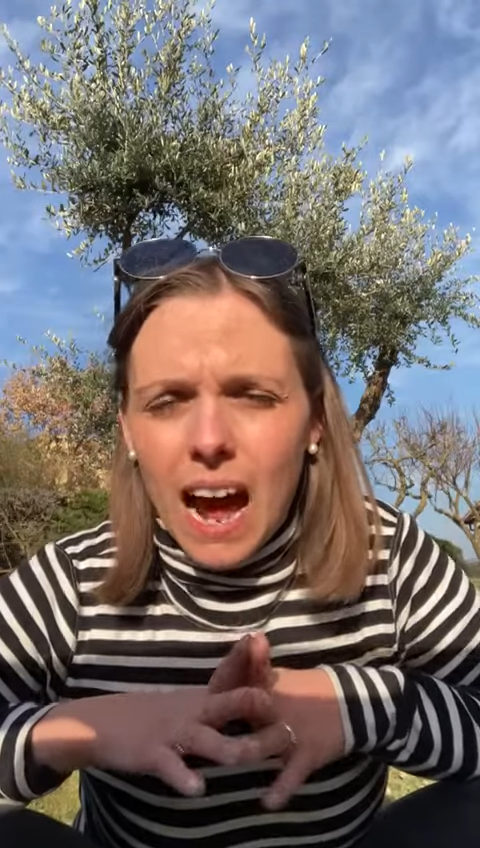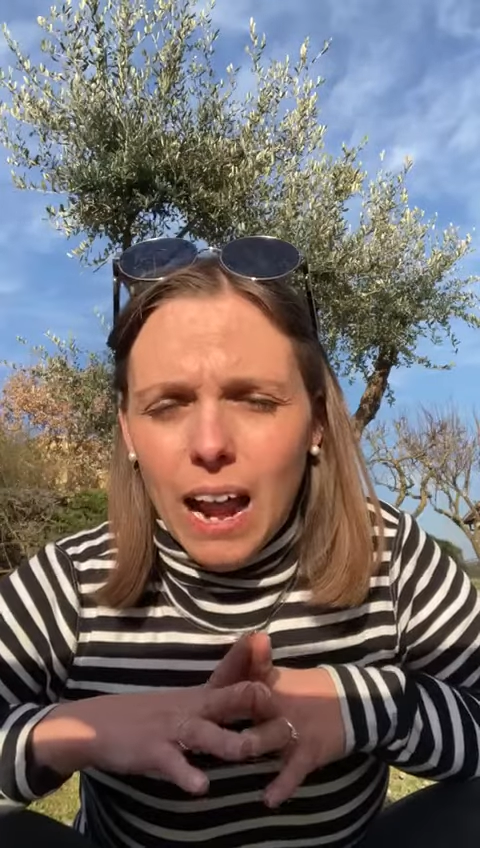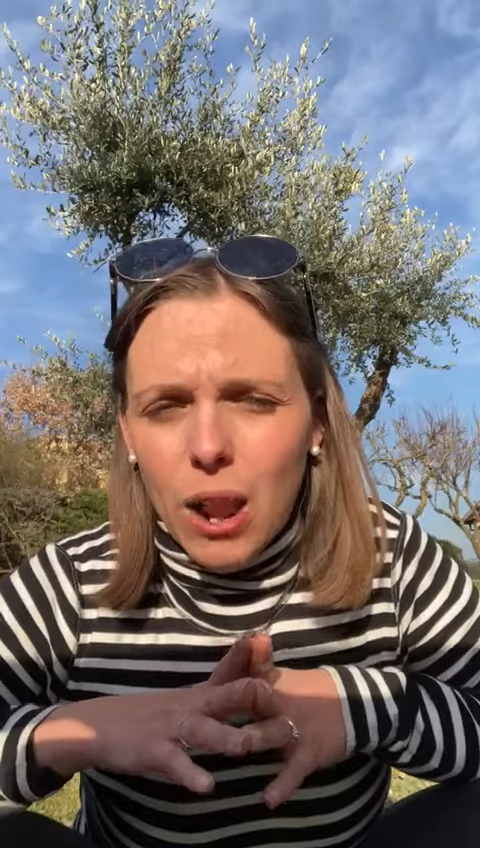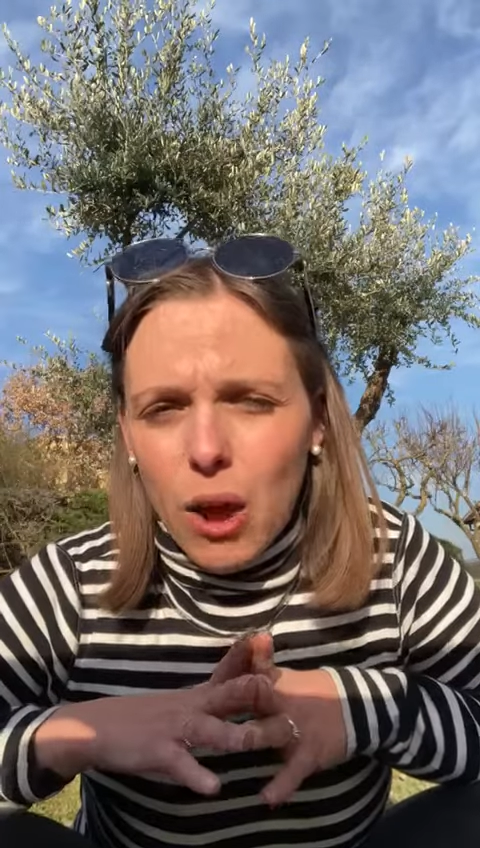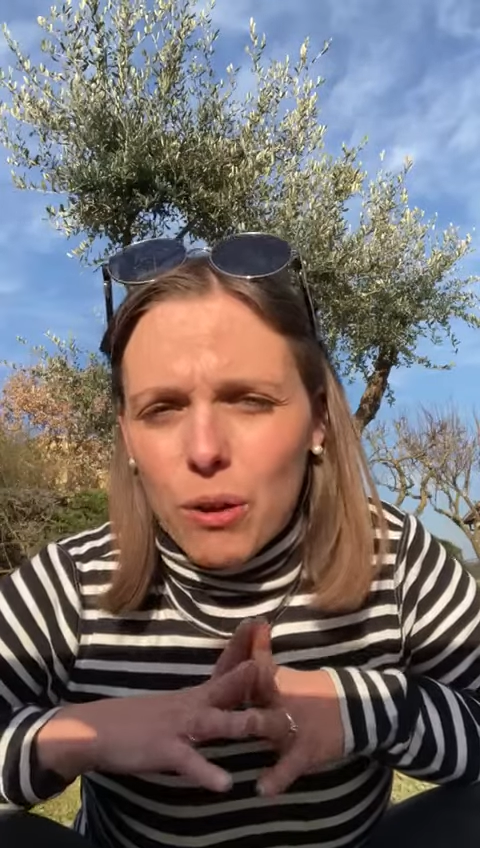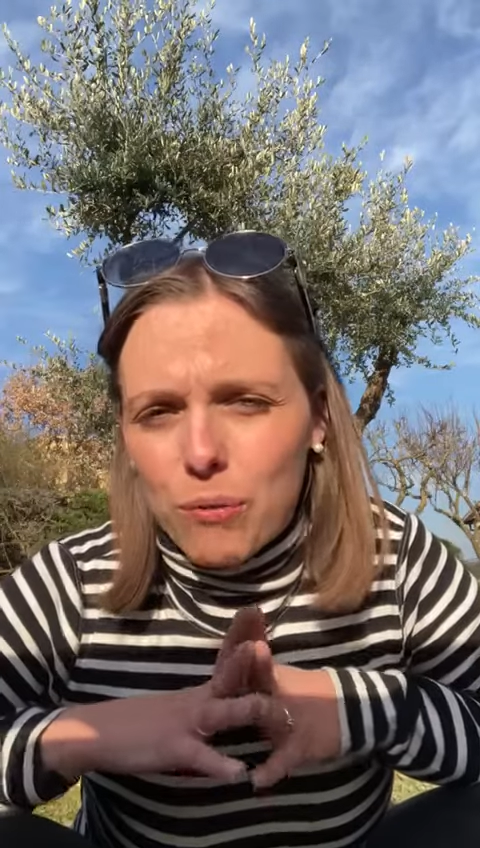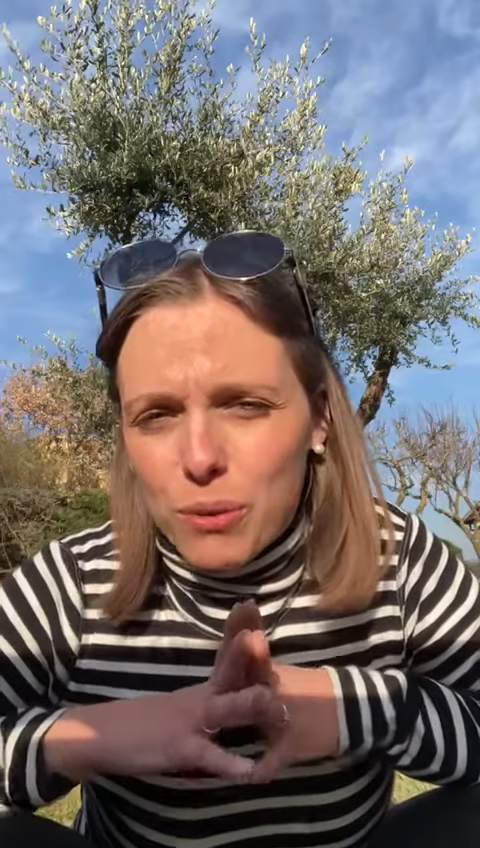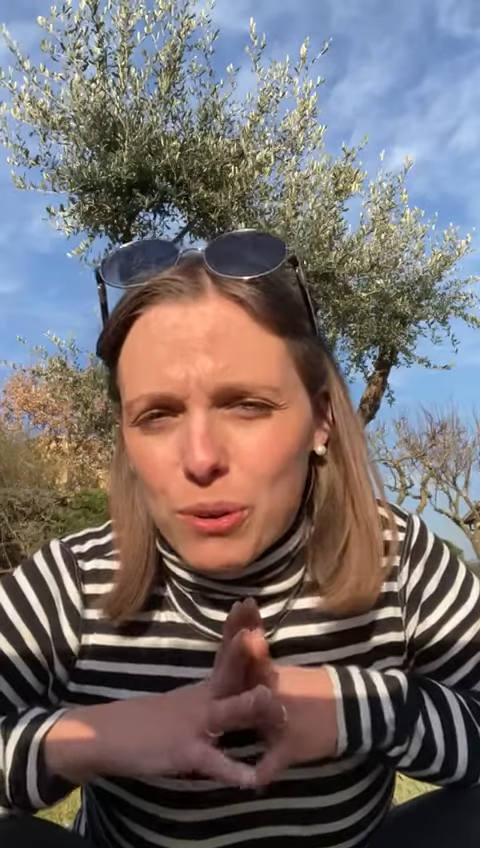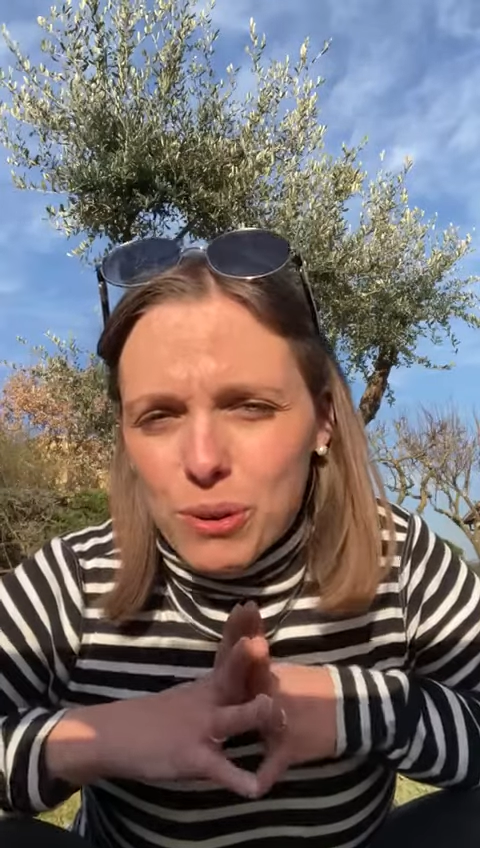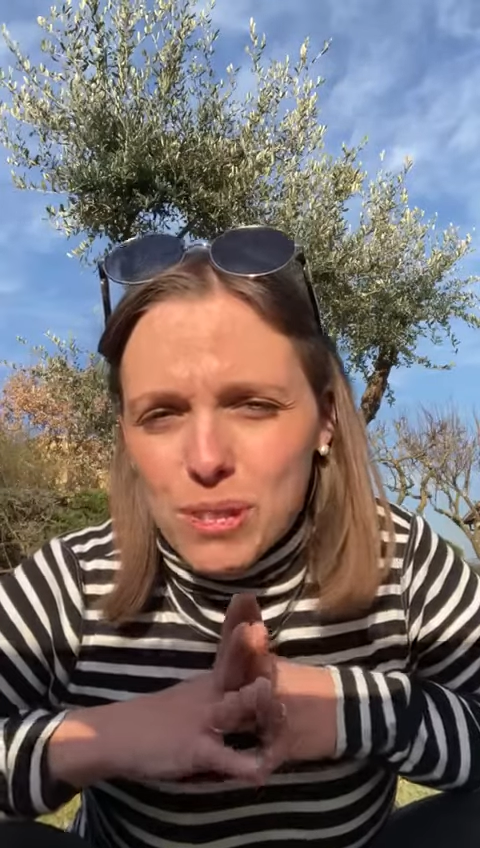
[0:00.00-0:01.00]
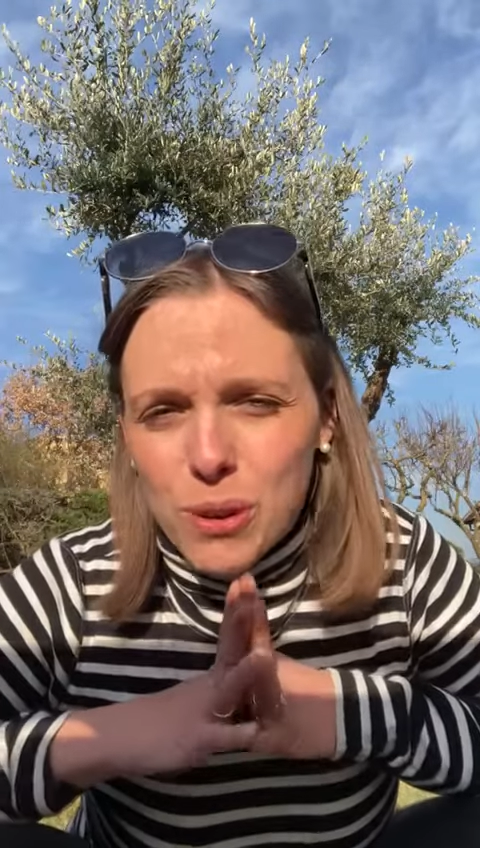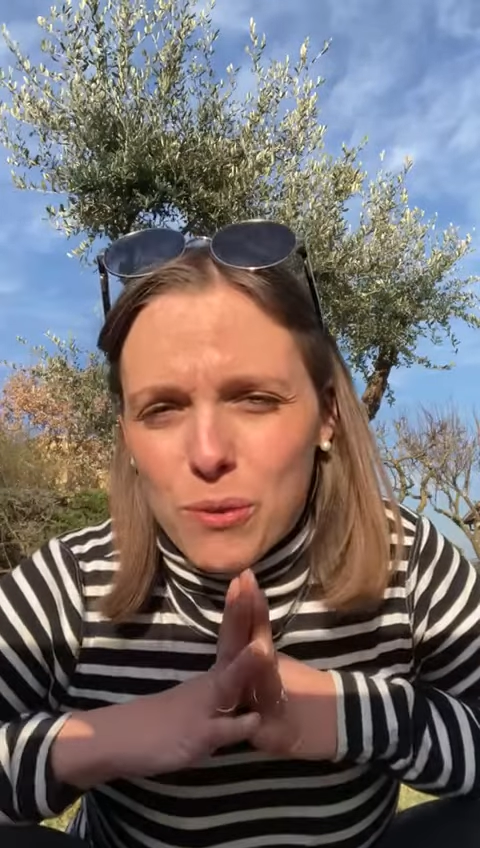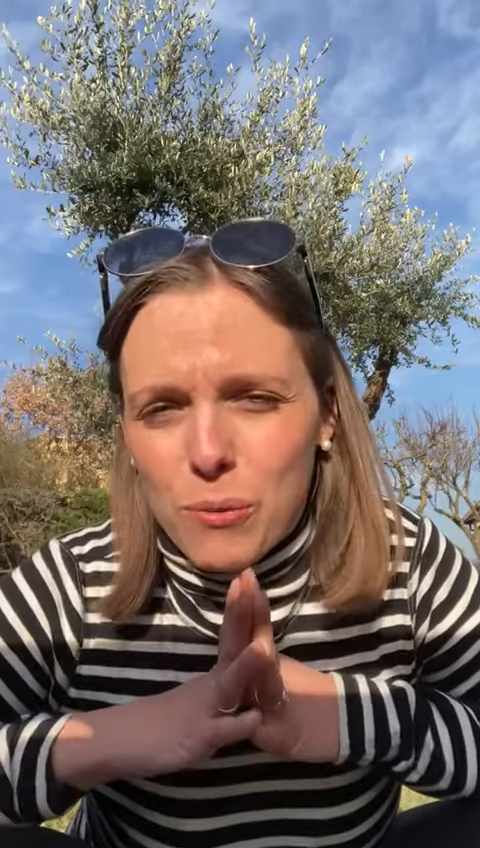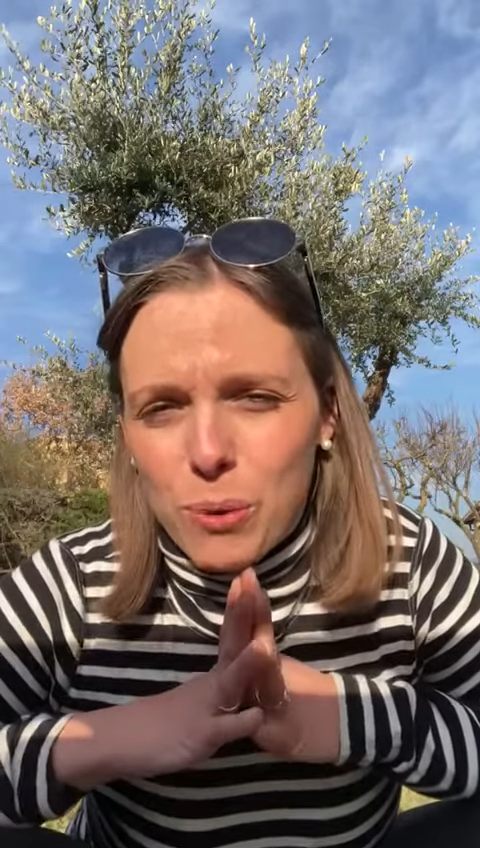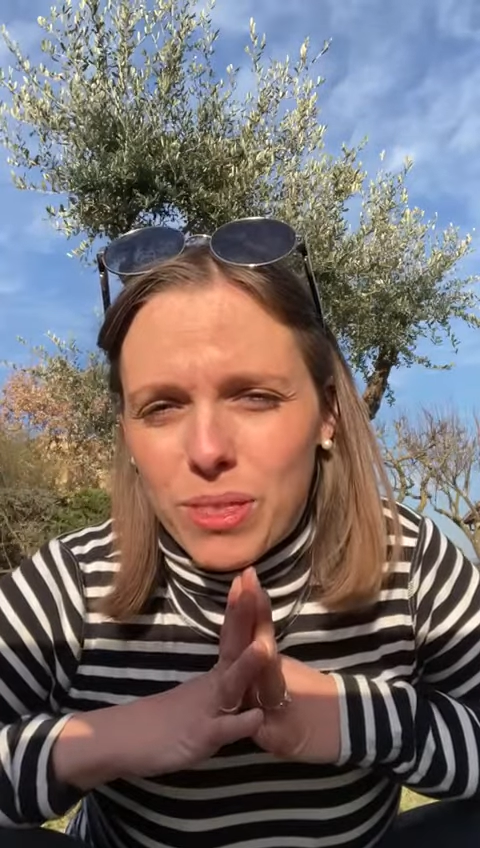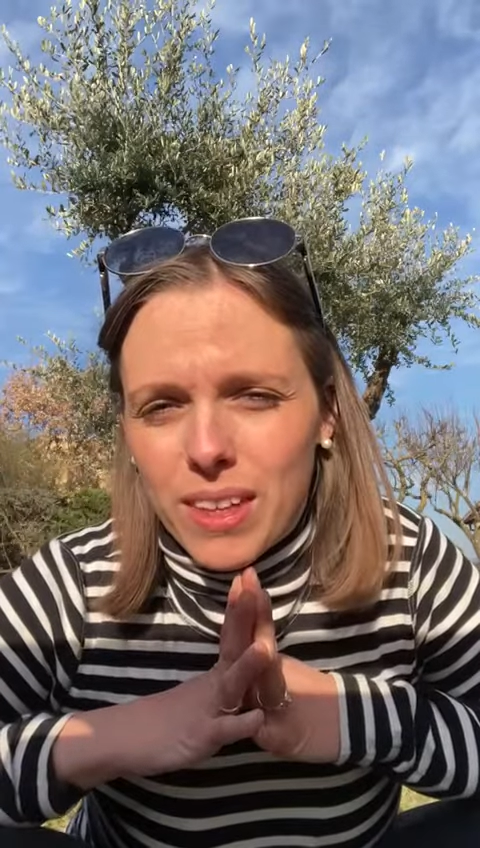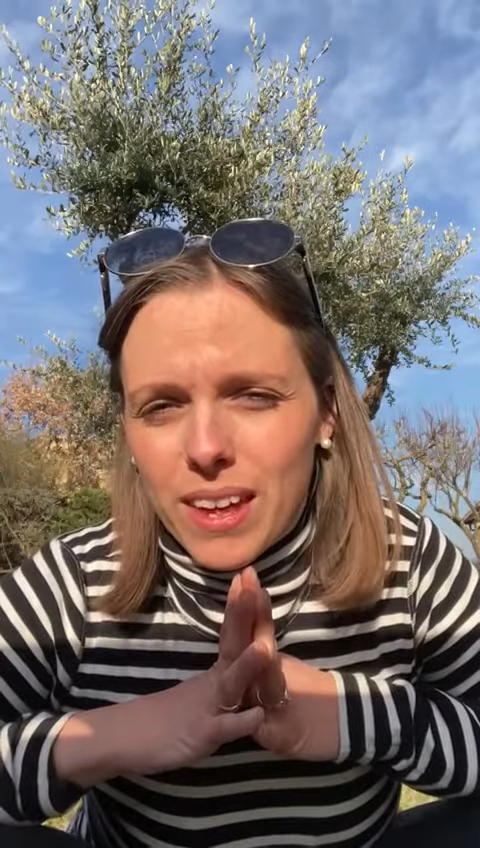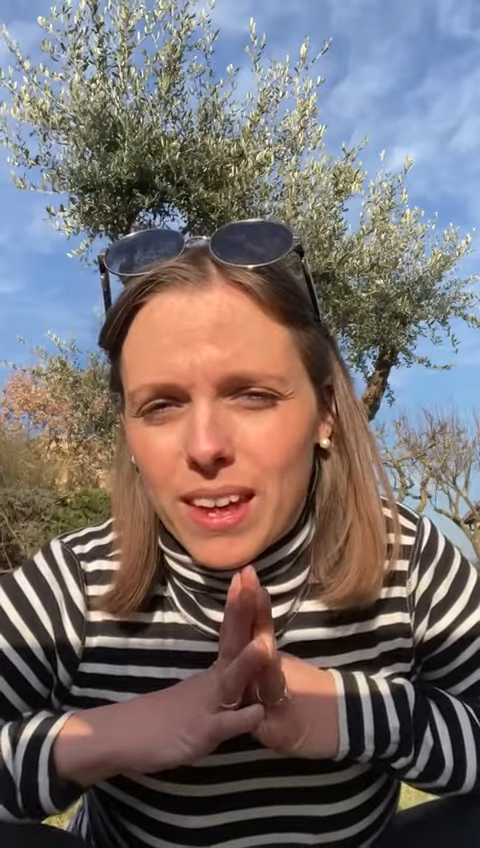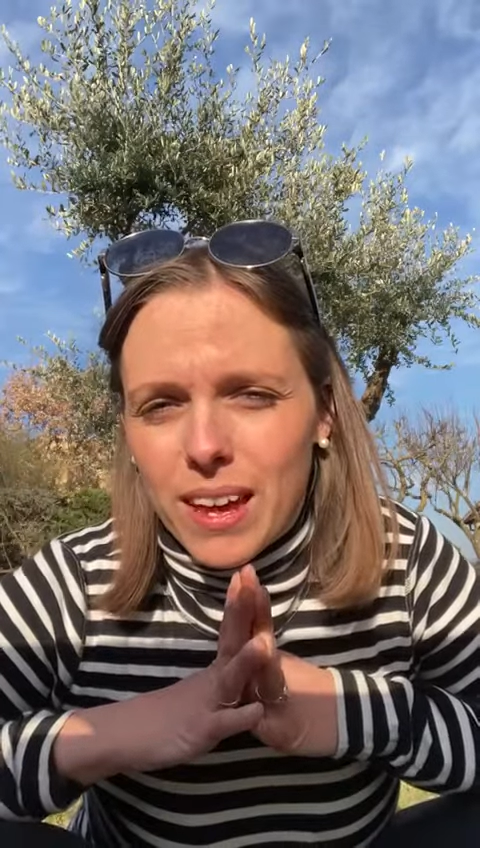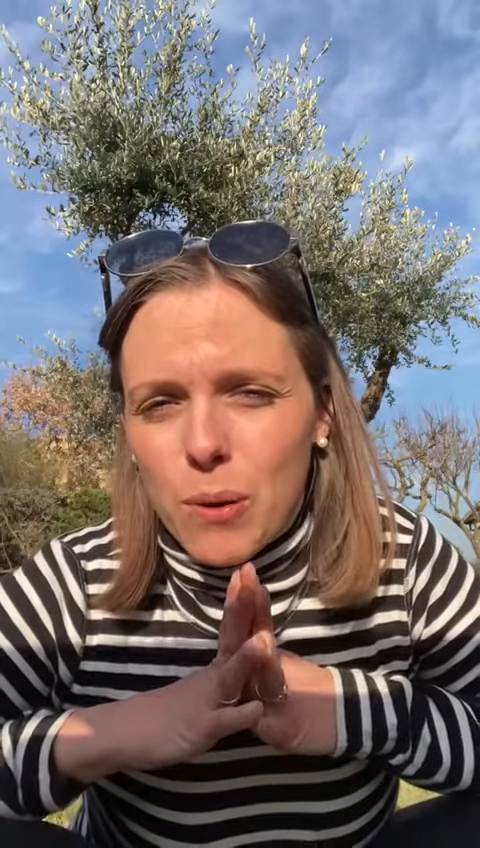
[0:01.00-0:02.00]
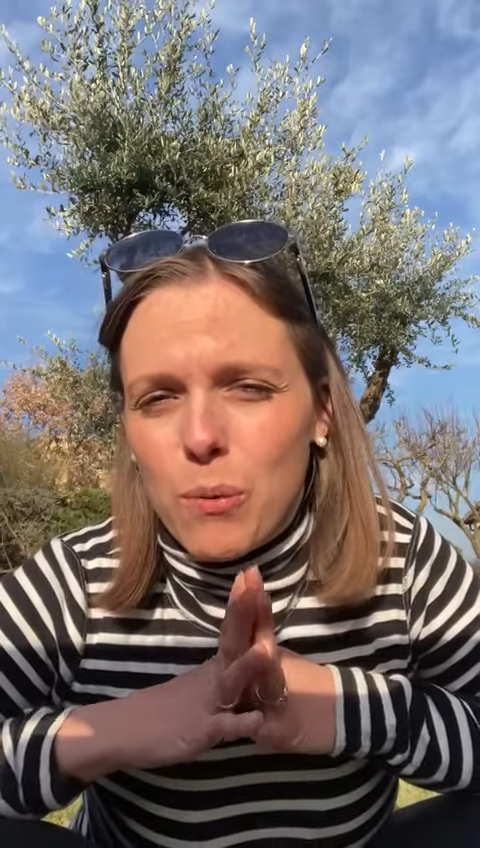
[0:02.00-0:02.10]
along of course with the